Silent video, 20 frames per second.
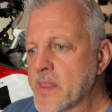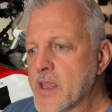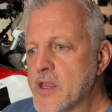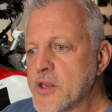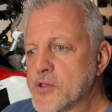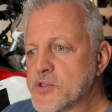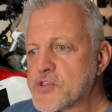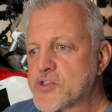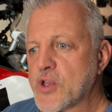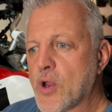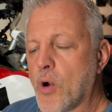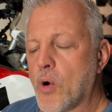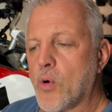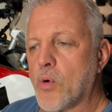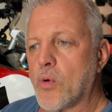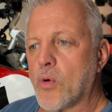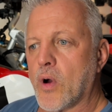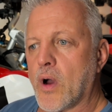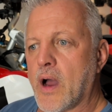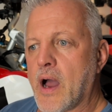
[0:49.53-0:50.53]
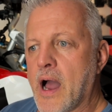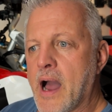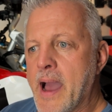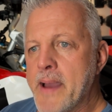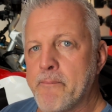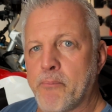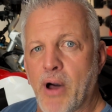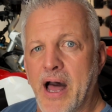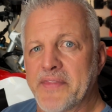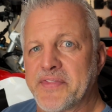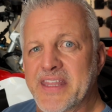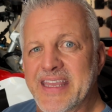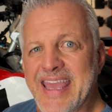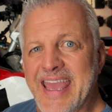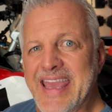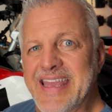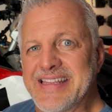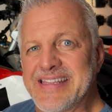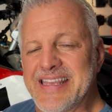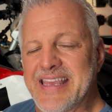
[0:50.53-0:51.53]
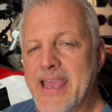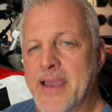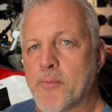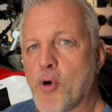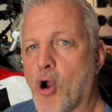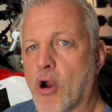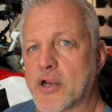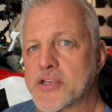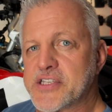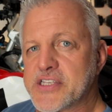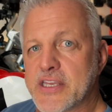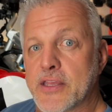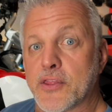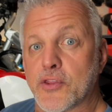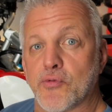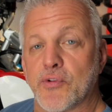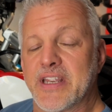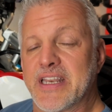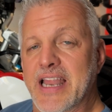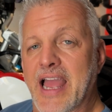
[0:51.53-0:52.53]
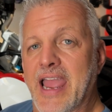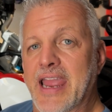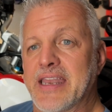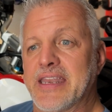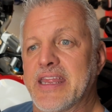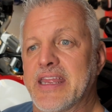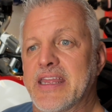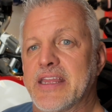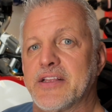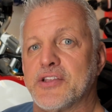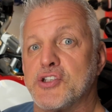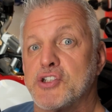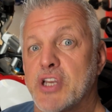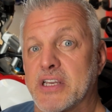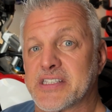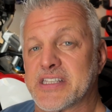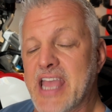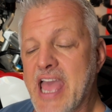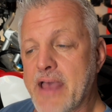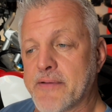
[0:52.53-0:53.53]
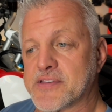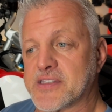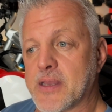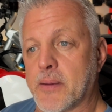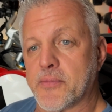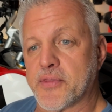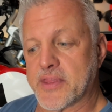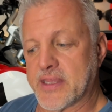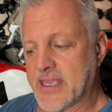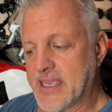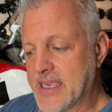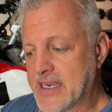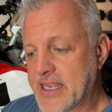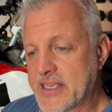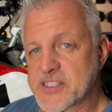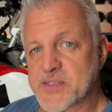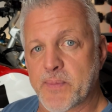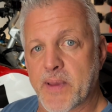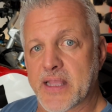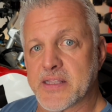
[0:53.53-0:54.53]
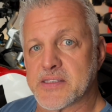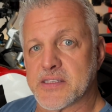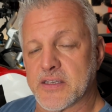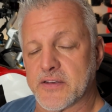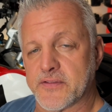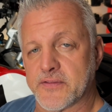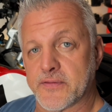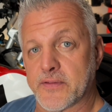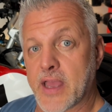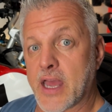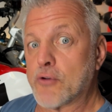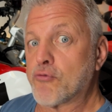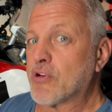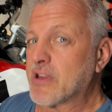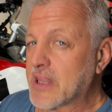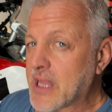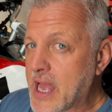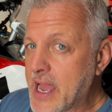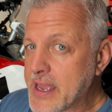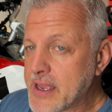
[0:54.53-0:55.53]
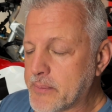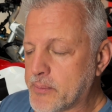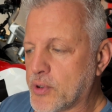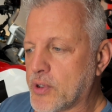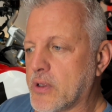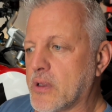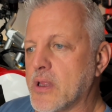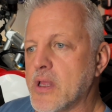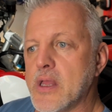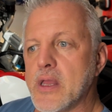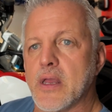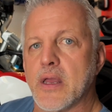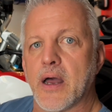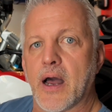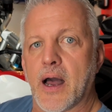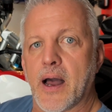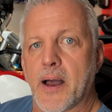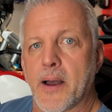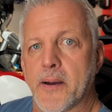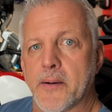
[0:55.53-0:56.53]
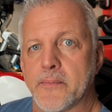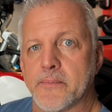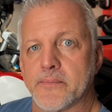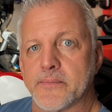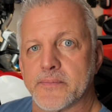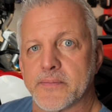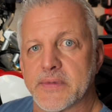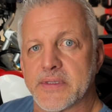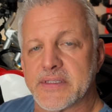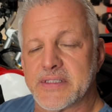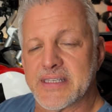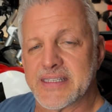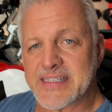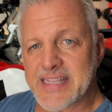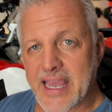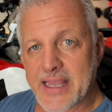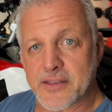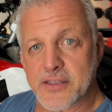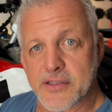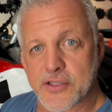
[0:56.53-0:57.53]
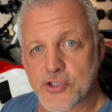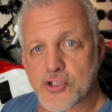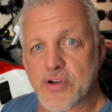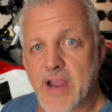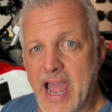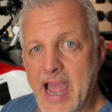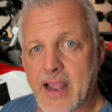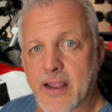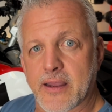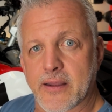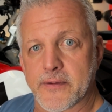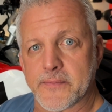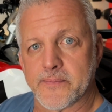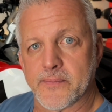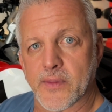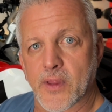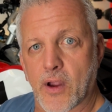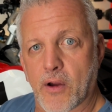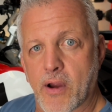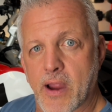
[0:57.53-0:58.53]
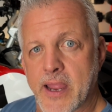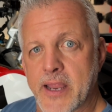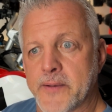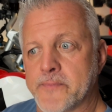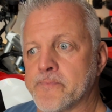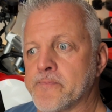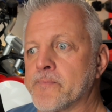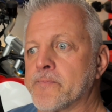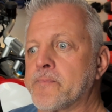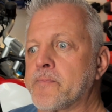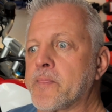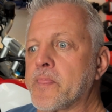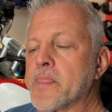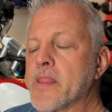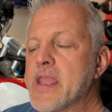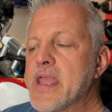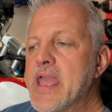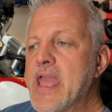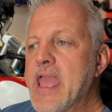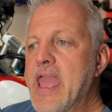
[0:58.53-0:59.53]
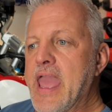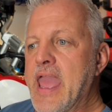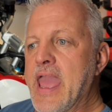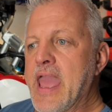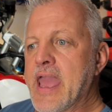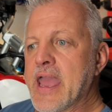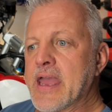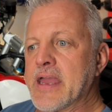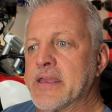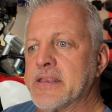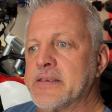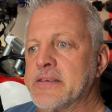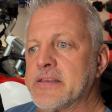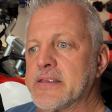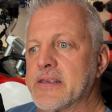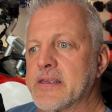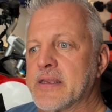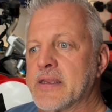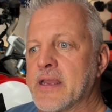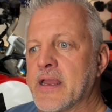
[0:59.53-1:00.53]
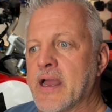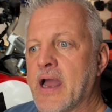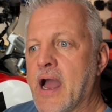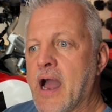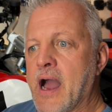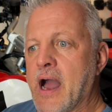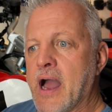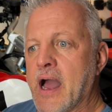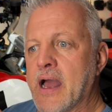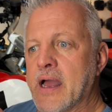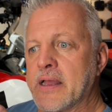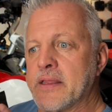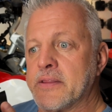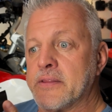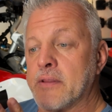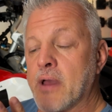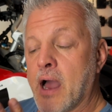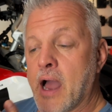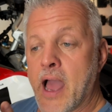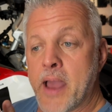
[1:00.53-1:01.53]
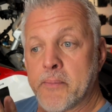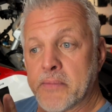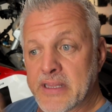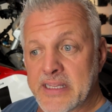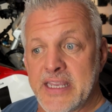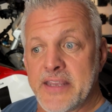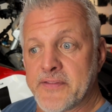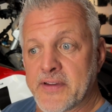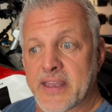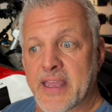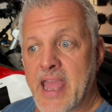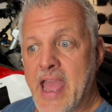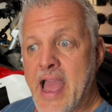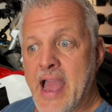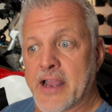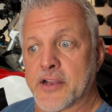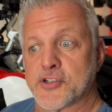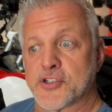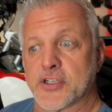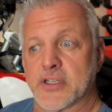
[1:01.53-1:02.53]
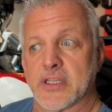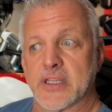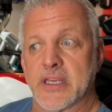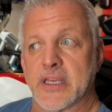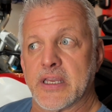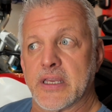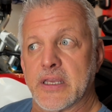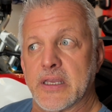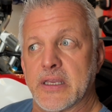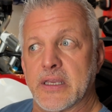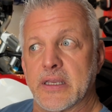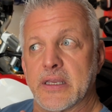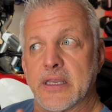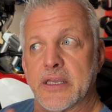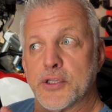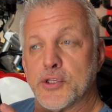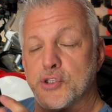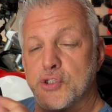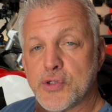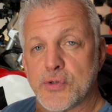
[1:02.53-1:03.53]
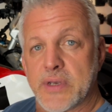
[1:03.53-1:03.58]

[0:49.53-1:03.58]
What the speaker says: So I bought the KTM RC390 just to have something inexpensive and reliable to take to the track, all right? And I'm leaving actually in 2